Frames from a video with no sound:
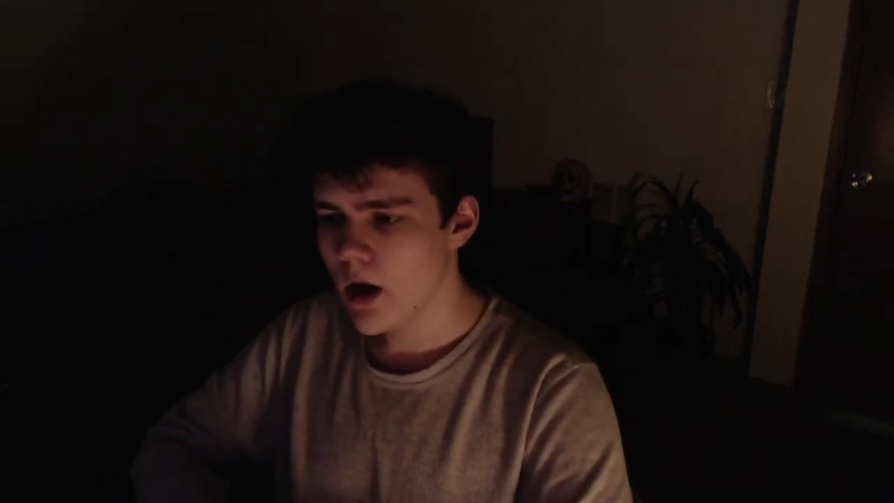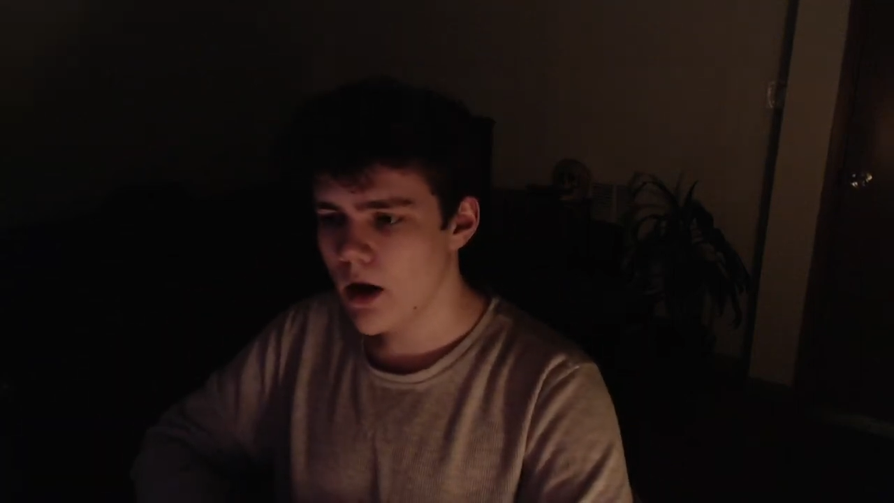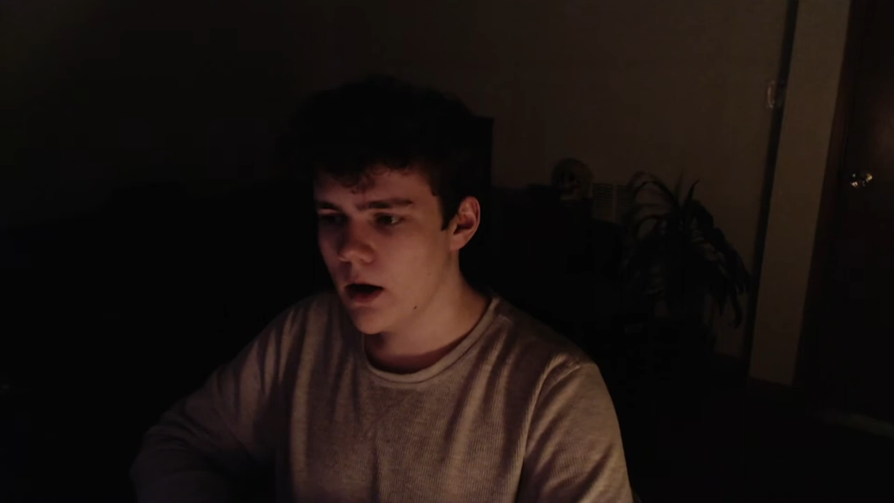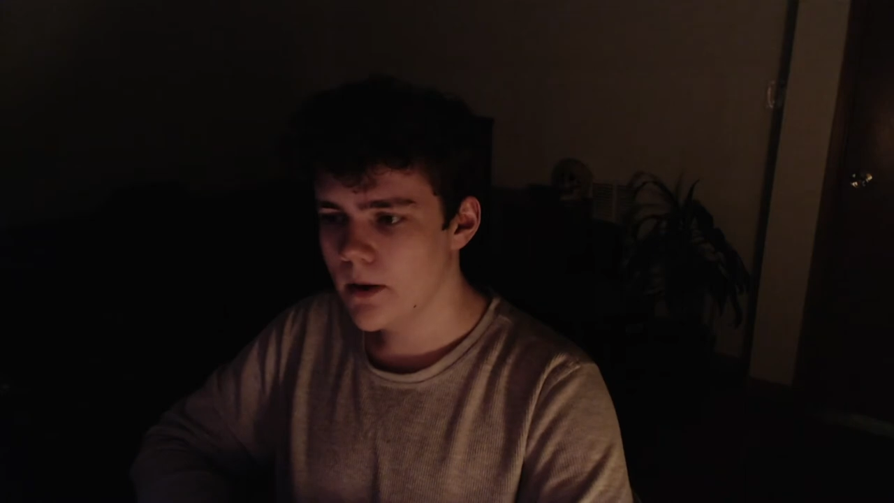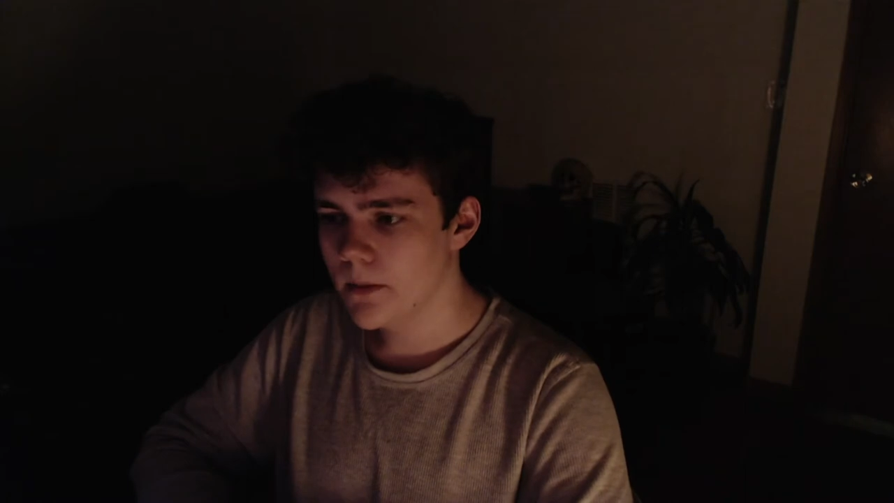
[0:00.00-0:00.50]

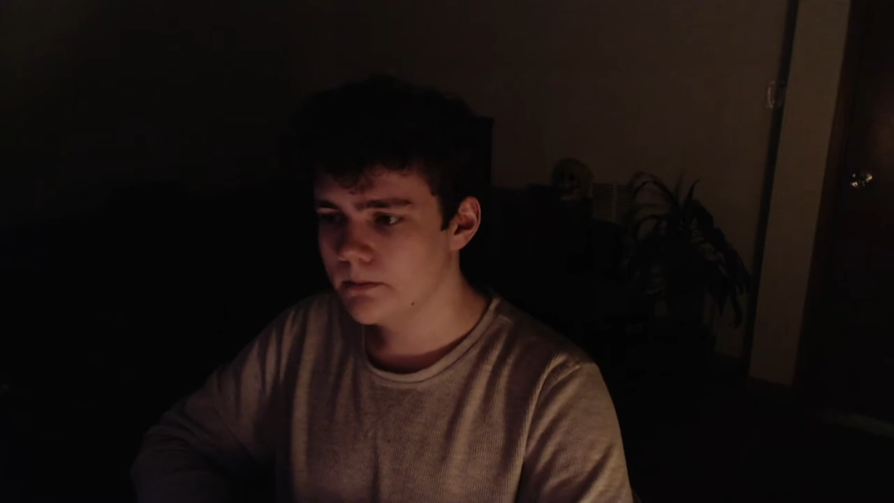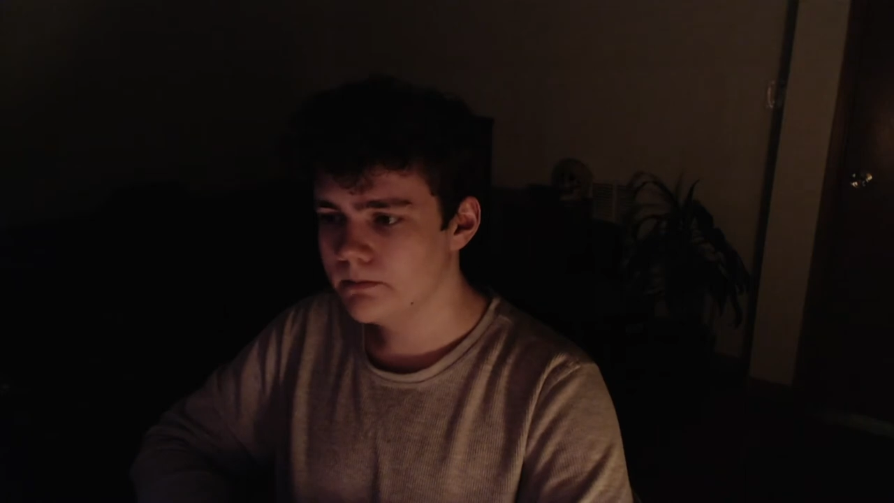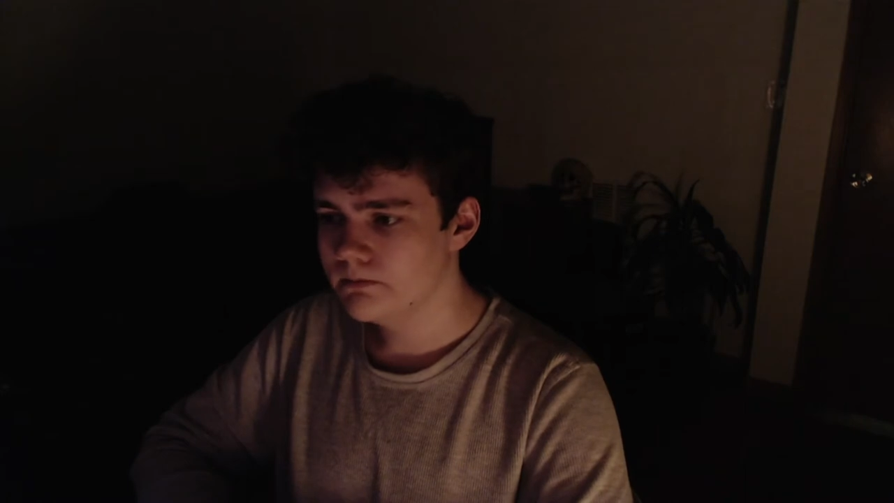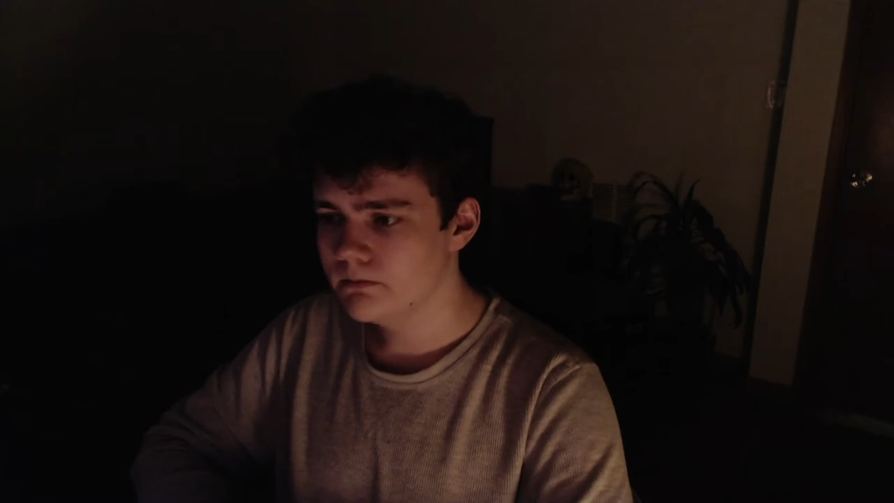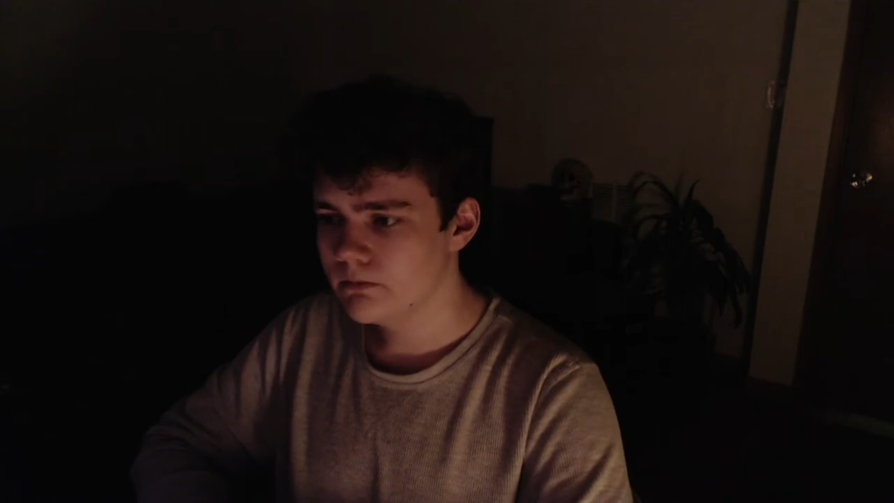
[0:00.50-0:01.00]
Um,
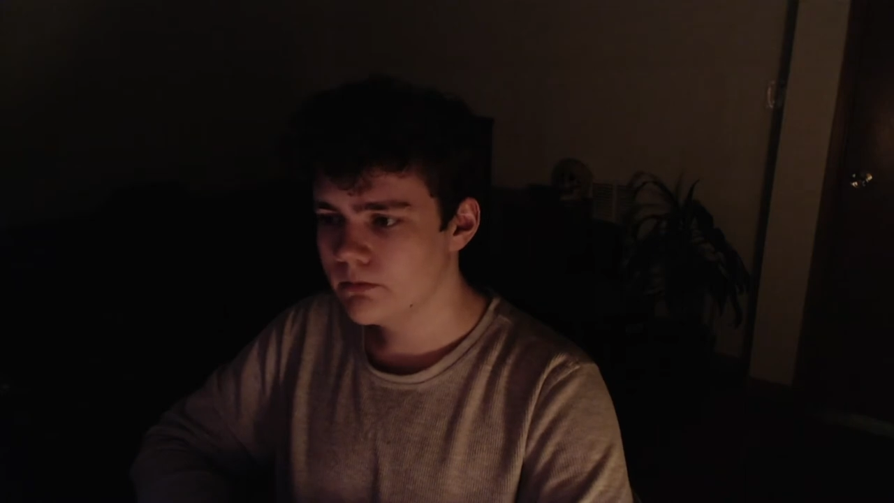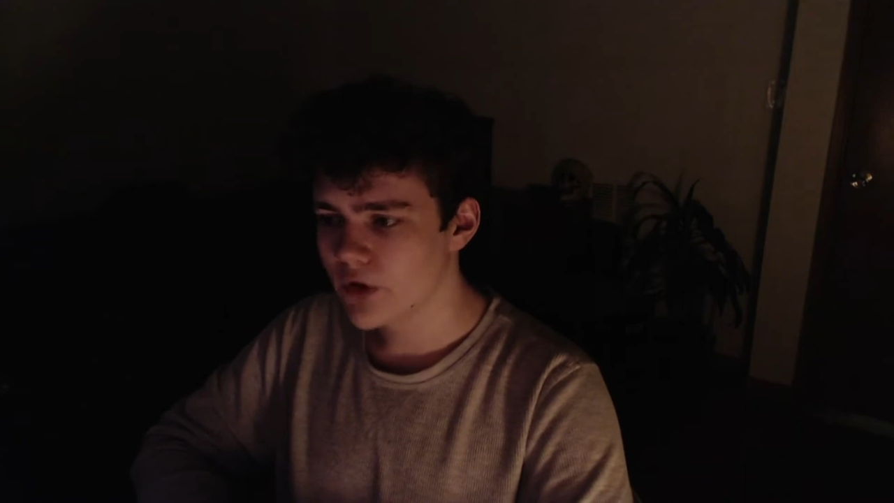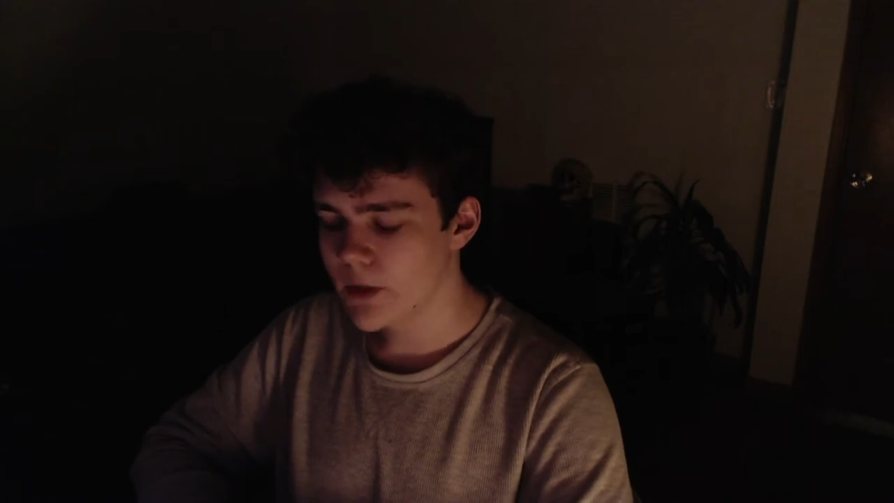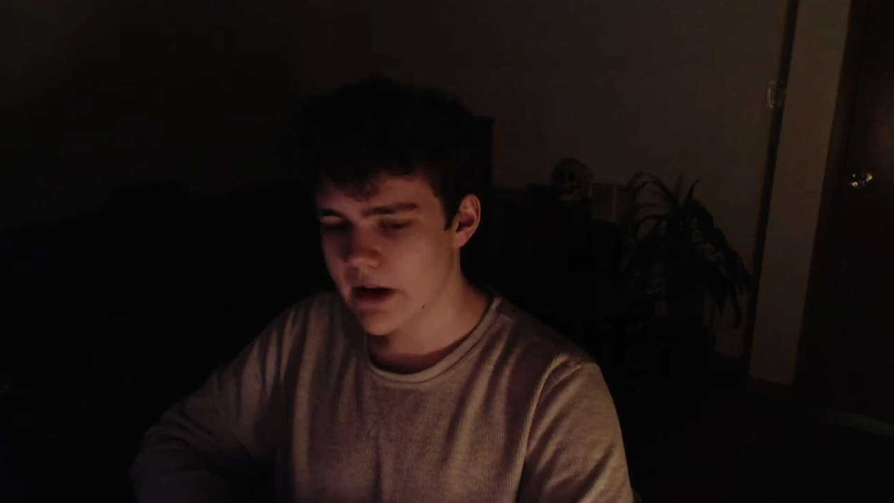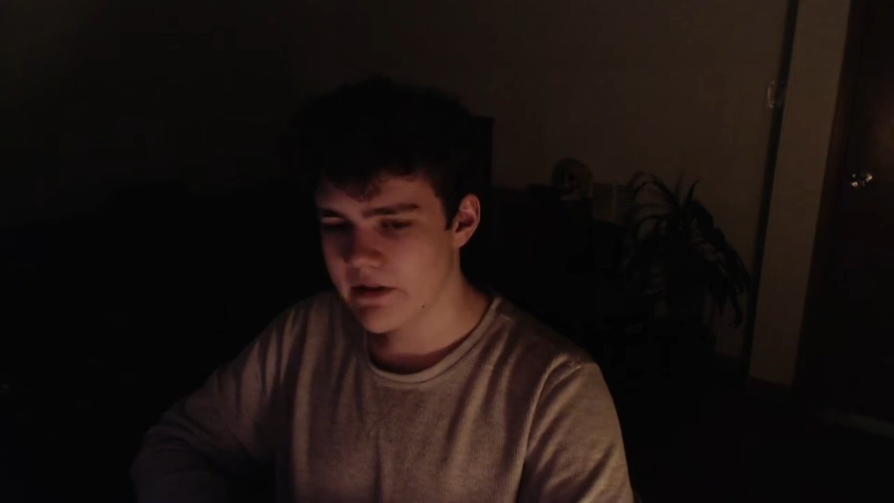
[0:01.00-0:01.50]

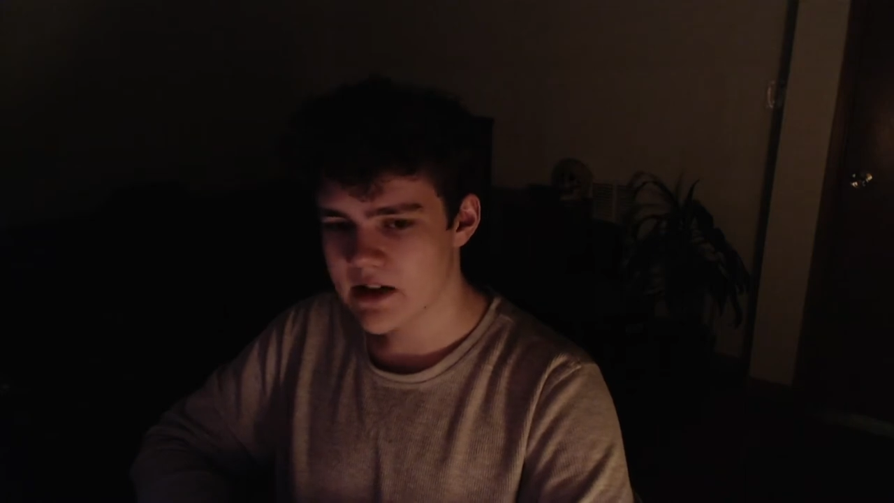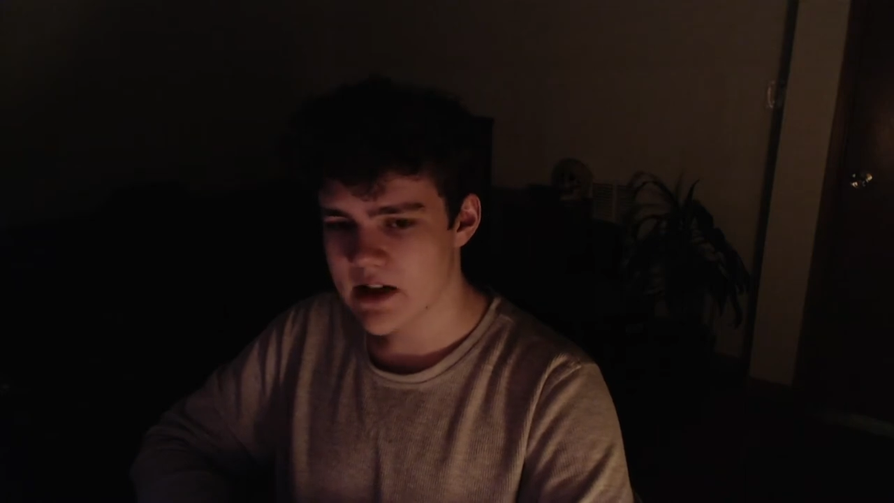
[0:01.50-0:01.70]
for breakfast,